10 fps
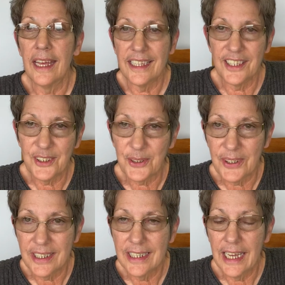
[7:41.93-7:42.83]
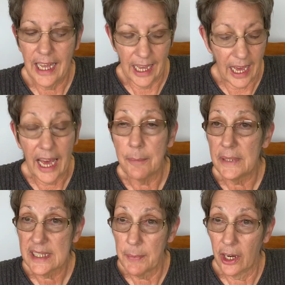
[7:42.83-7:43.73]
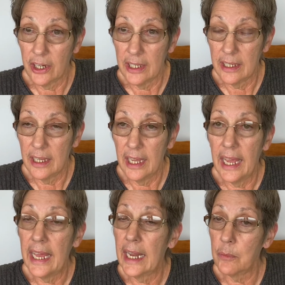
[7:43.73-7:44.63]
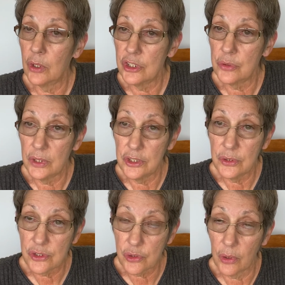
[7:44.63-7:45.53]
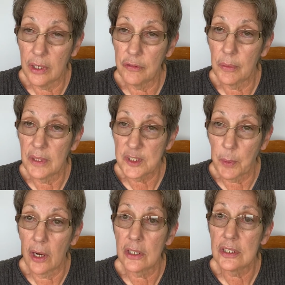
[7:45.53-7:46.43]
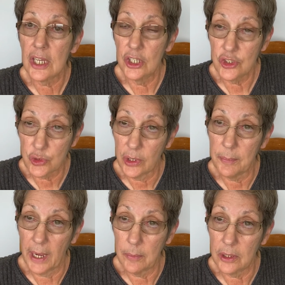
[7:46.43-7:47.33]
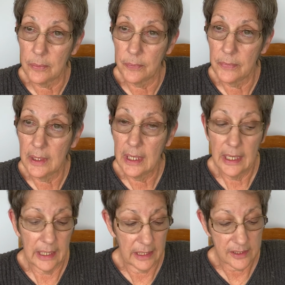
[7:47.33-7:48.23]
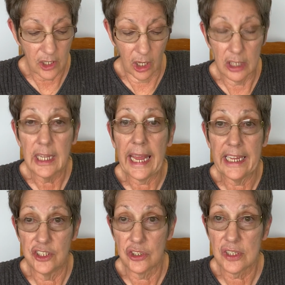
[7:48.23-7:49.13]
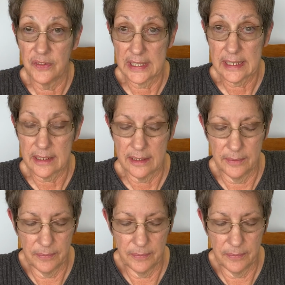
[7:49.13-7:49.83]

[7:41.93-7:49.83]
Hello, I'm Miss Mary, and I'm going to read you a story from the Spark Story Bible. It's called Angel's Visit.